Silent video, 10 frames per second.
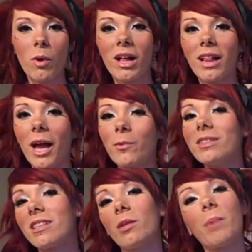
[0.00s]
Well, I
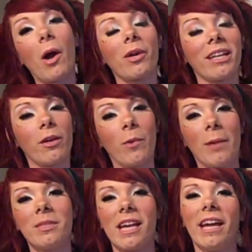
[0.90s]
went to the Power Gig
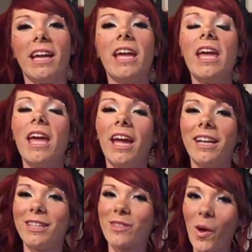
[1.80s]
website
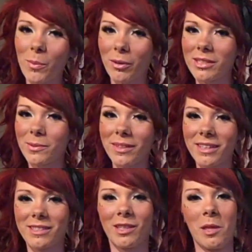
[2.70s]
and I saw a press
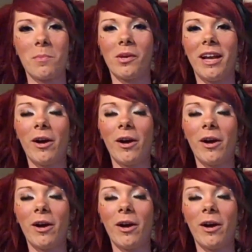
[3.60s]
release that they put